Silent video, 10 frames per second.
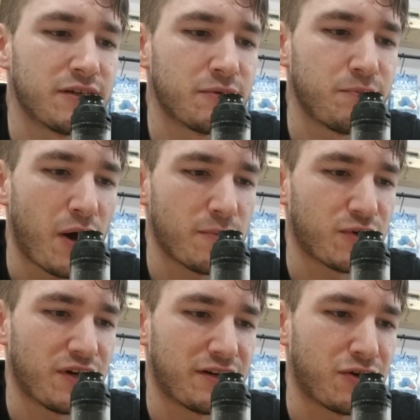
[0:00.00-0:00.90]

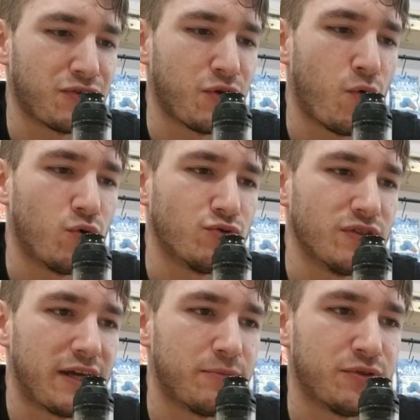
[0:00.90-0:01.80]
pomegranate on the whole
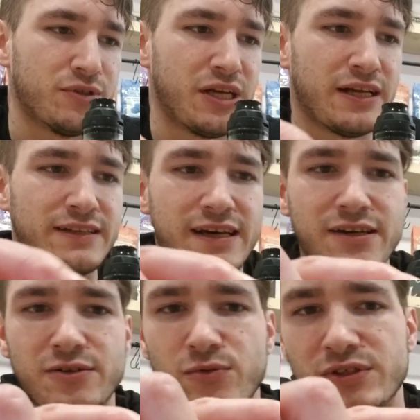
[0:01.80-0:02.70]
label.
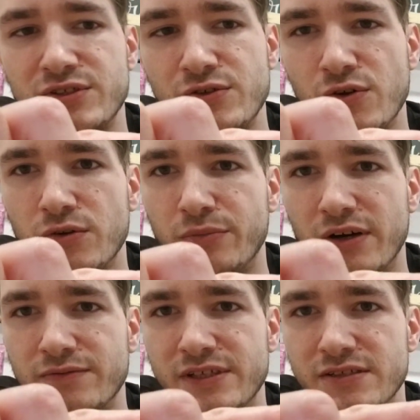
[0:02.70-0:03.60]
Now, once you go
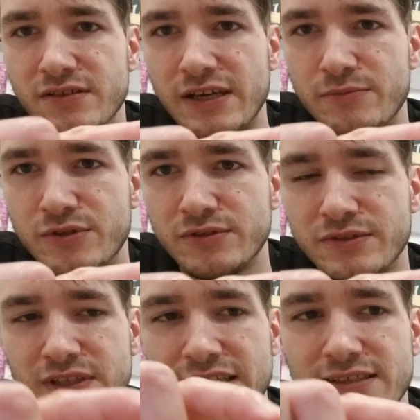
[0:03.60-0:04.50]
above this label,
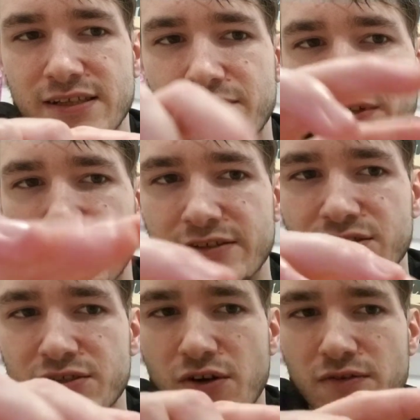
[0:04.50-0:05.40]
that's different. That's
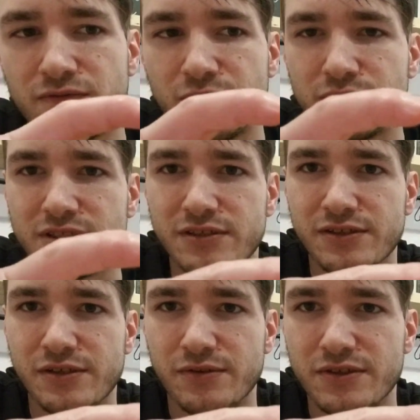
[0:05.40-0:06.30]
just all fruits. There,
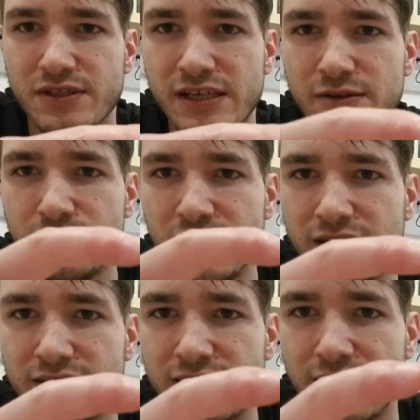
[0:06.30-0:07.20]
you know, there's kiwi
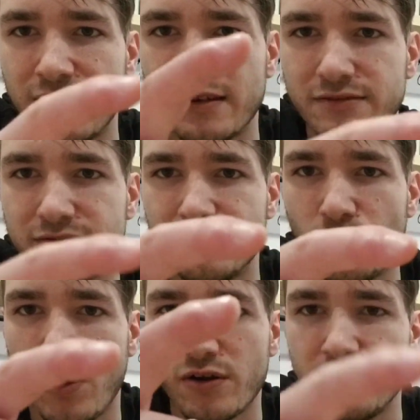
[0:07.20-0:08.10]
in there and
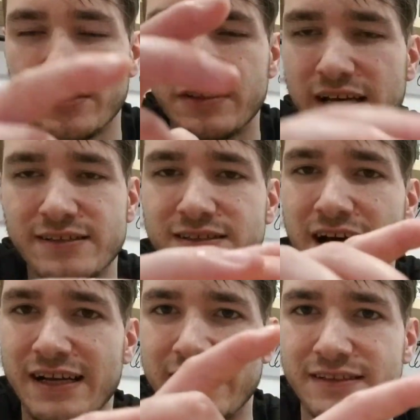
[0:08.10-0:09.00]
watermelon. That's
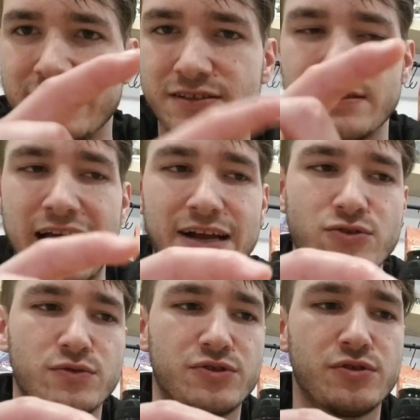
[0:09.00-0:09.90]
not in this
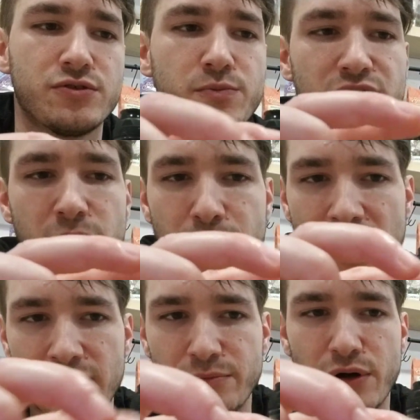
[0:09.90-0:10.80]
actual juice. But the
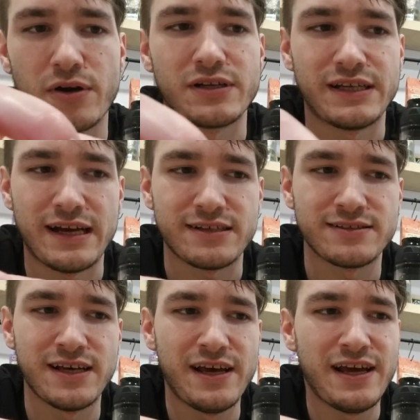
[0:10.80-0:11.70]
bottom part, yes.
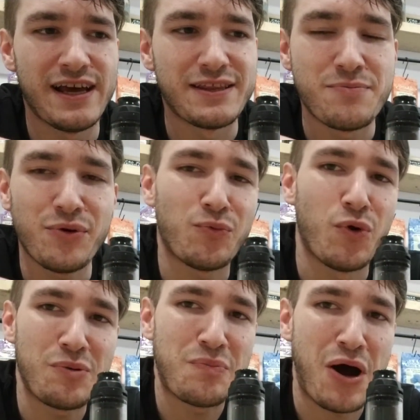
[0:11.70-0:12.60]
And they put
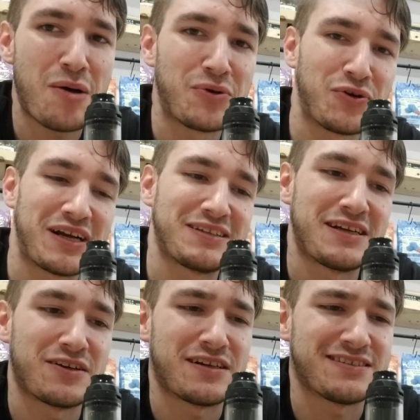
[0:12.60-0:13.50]
one pomegranate
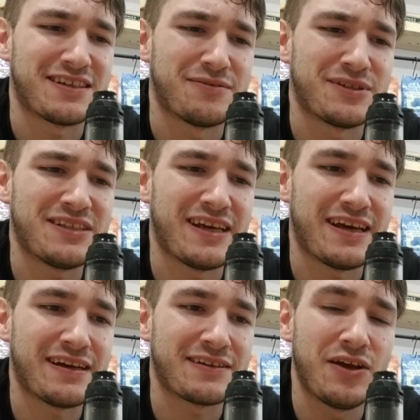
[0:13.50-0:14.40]
there, and I was like, what the
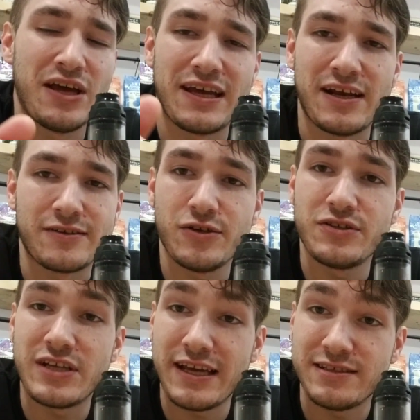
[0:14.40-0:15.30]
heck? And I couldn't
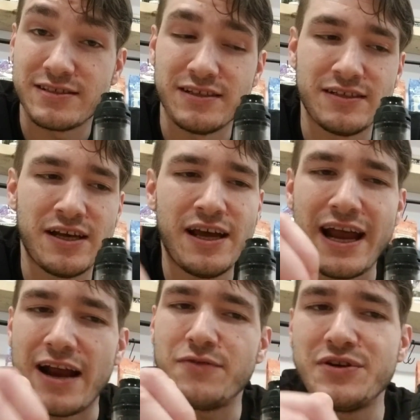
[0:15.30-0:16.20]
taste it.
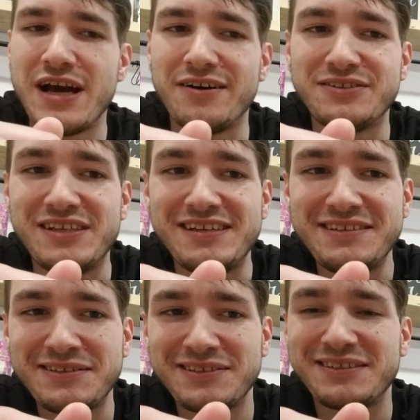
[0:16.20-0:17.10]
Every now and
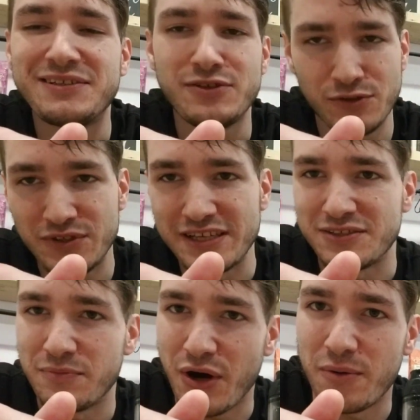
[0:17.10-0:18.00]
then, you taste
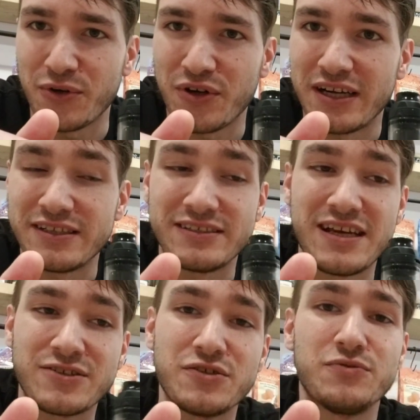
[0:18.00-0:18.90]
the pomegranate. It's
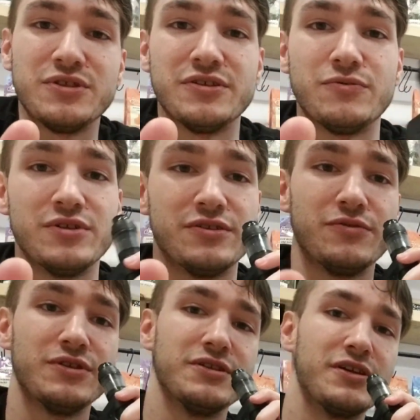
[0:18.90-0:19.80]
actually really, really,
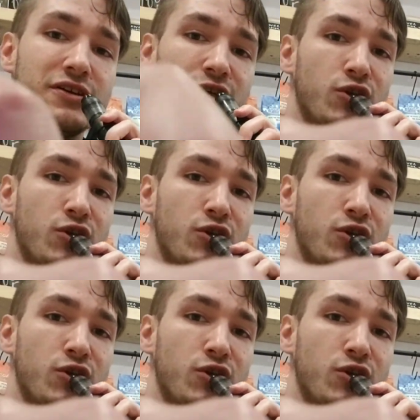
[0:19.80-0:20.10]
really good.